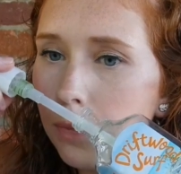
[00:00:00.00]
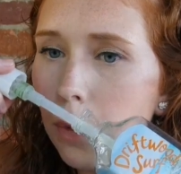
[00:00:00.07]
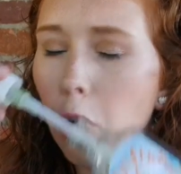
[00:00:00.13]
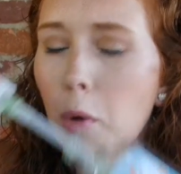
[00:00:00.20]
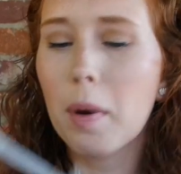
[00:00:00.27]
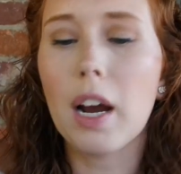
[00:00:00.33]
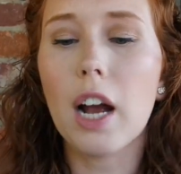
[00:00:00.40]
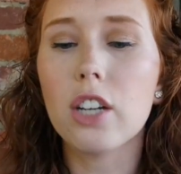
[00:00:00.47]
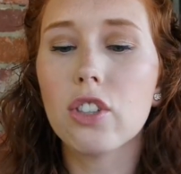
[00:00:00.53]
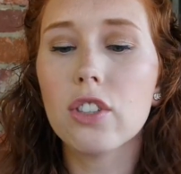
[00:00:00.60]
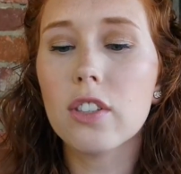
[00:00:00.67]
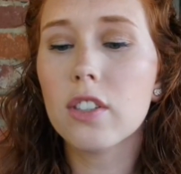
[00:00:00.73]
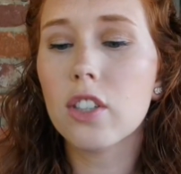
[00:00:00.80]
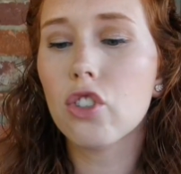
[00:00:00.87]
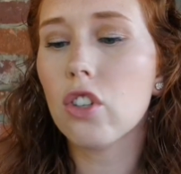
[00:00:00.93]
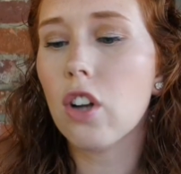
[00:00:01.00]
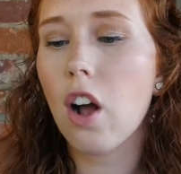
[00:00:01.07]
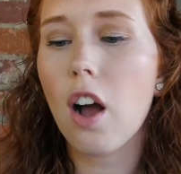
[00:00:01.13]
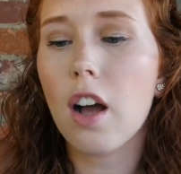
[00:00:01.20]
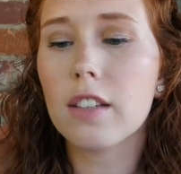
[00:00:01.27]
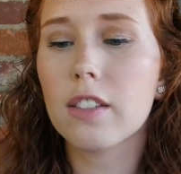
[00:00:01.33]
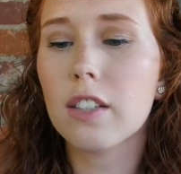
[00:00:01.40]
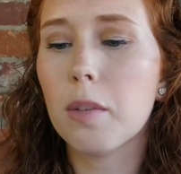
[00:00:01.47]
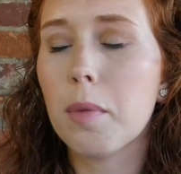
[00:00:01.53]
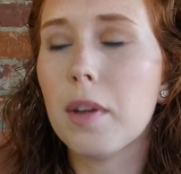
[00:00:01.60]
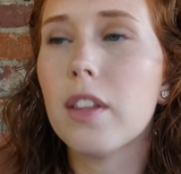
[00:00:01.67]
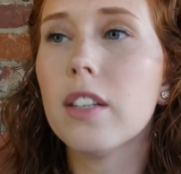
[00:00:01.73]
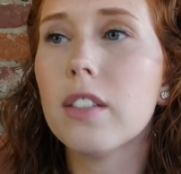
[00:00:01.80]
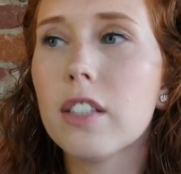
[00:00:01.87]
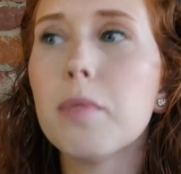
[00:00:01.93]
oh my gosh, this is such an awesome,
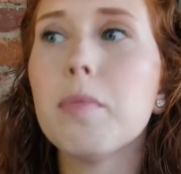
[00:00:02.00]
this